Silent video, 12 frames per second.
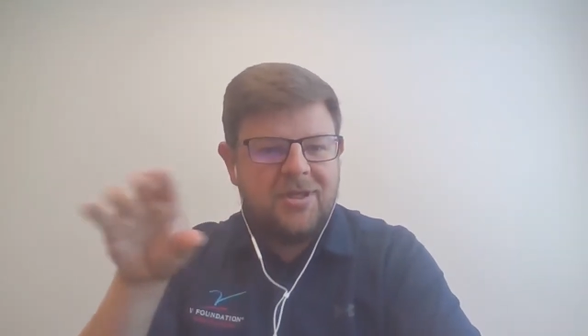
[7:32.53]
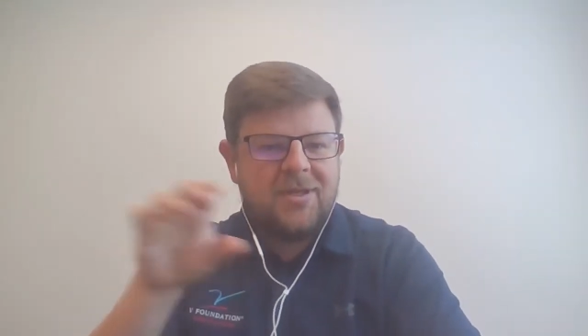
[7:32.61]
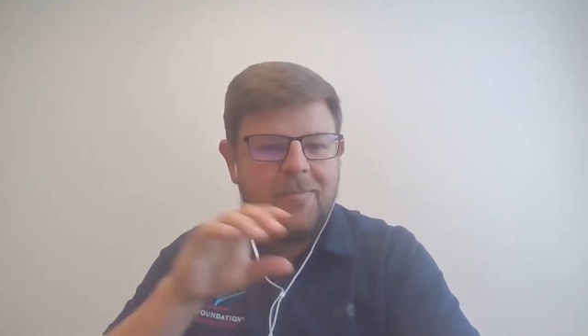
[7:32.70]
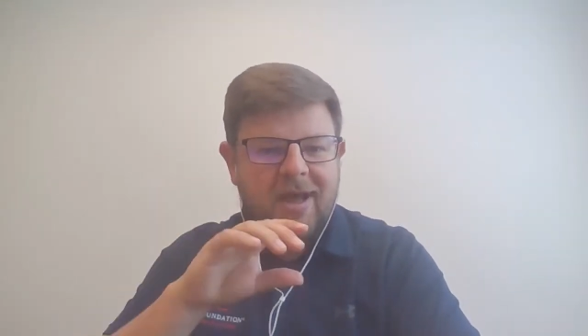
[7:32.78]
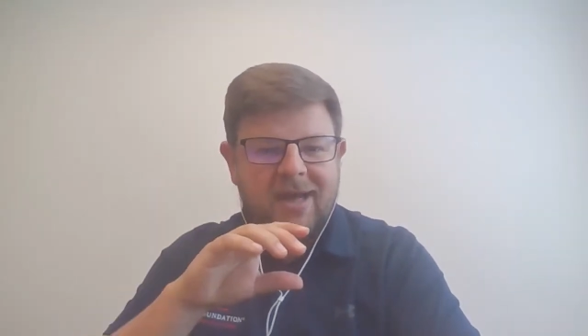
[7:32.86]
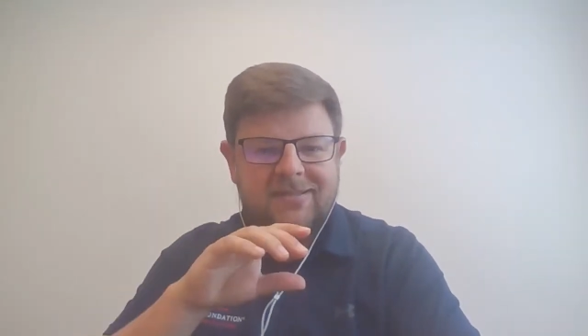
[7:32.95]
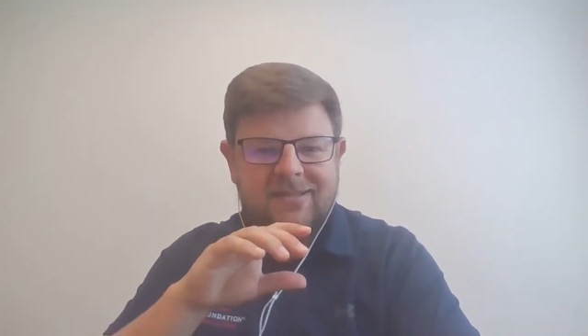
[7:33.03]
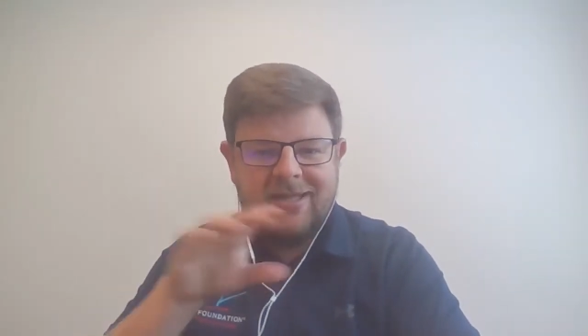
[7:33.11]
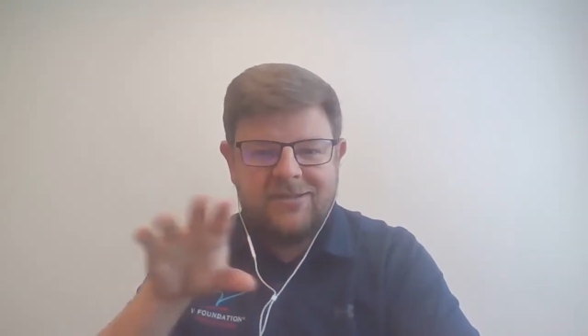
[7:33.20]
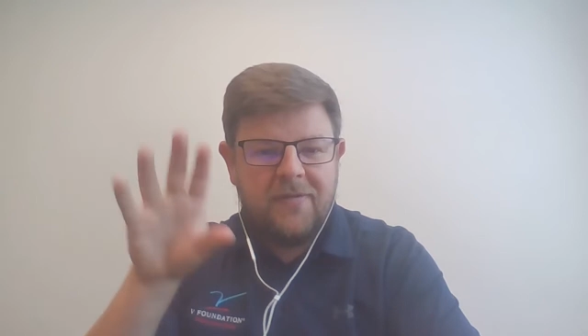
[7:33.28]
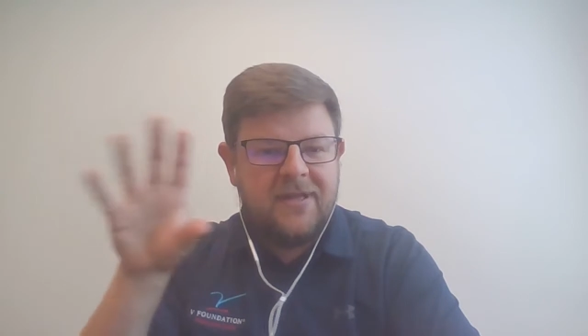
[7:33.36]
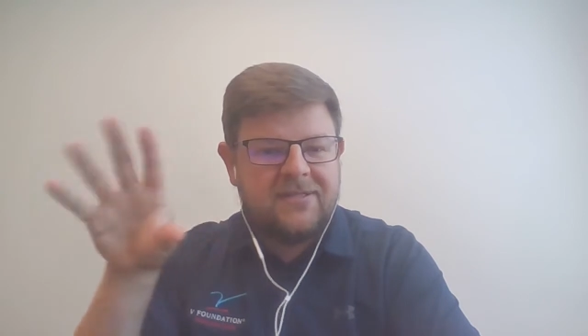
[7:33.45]
impacts
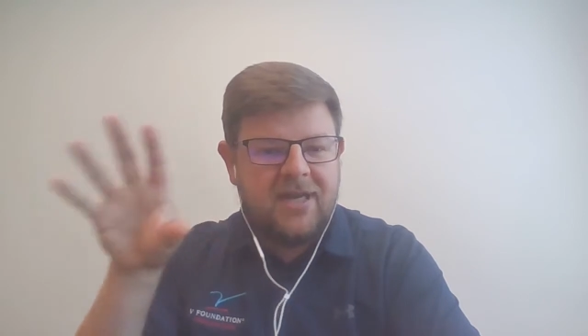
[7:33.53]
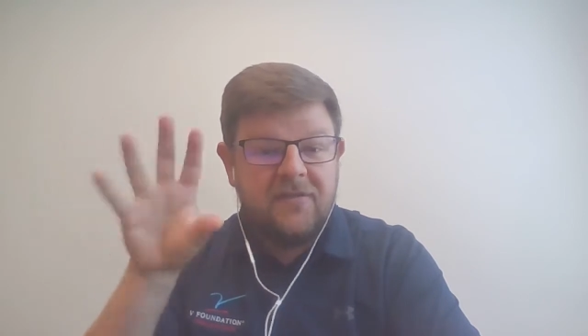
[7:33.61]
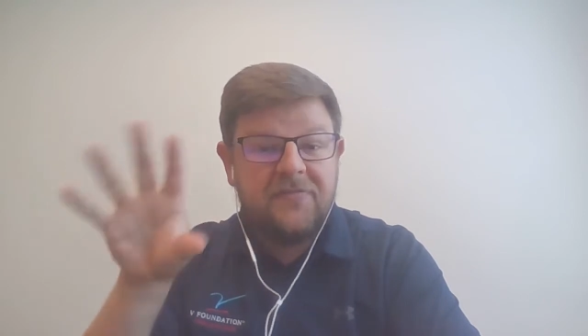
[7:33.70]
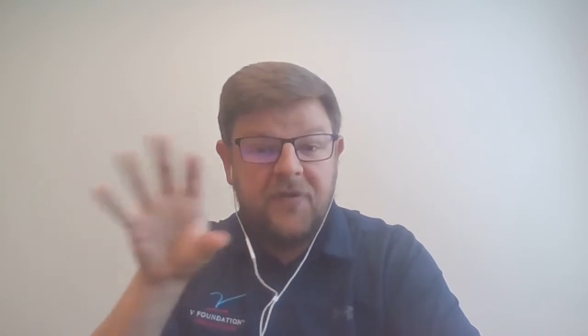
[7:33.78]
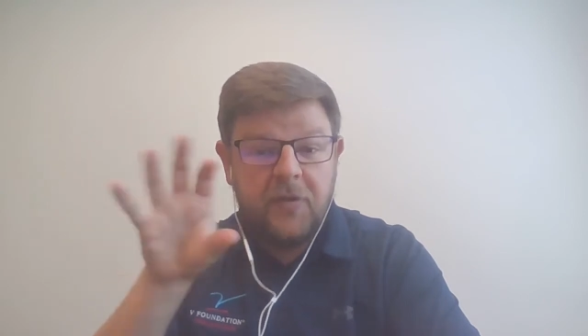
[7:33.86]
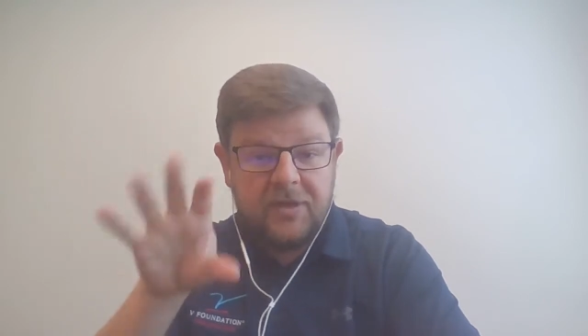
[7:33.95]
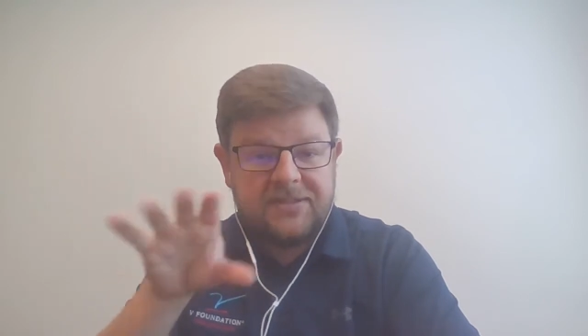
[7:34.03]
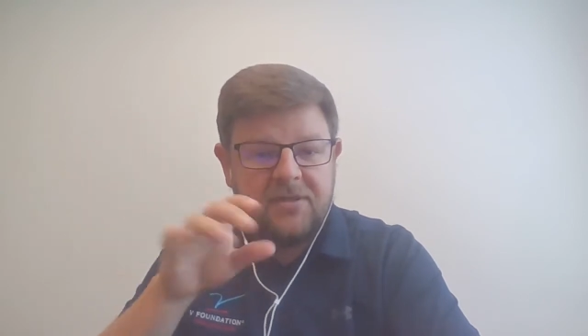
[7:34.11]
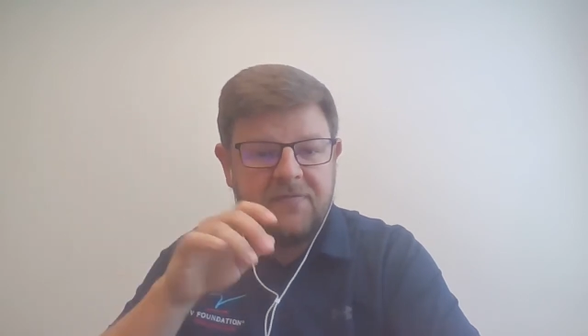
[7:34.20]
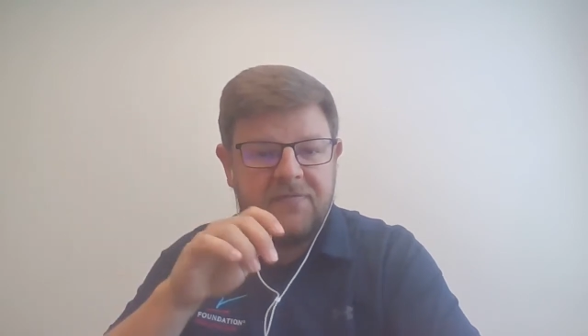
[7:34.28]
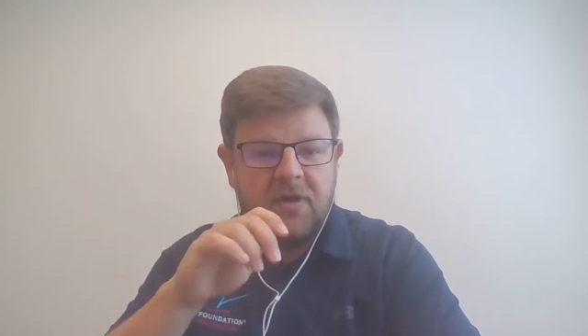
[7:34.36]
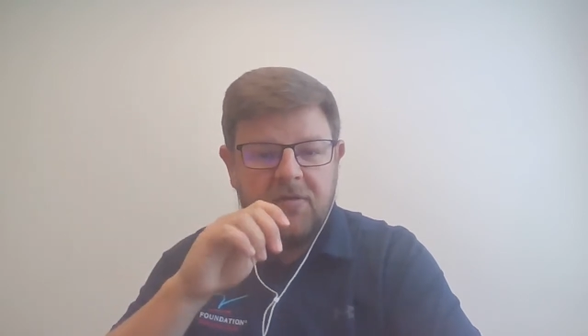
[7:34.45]
cancer, and that's kind of the focus
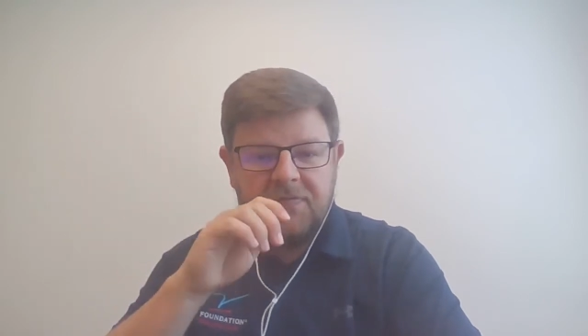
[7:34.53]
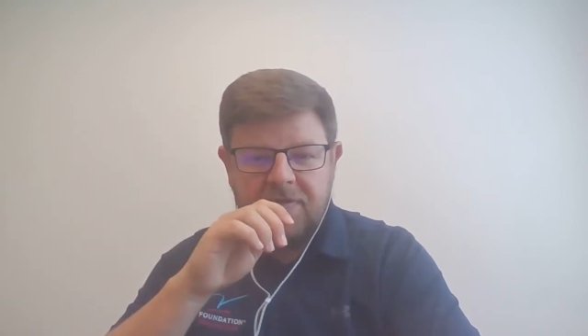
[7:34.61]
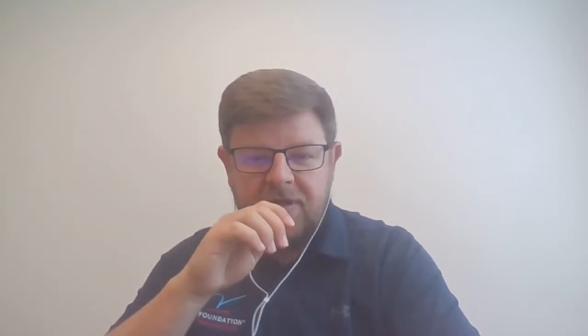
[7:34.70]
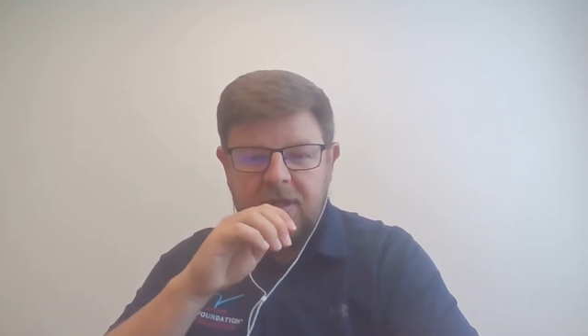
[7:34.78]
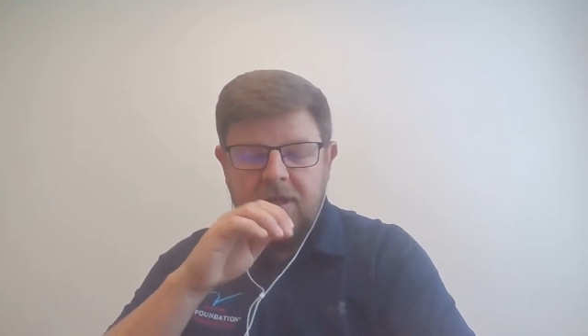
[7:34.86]
of of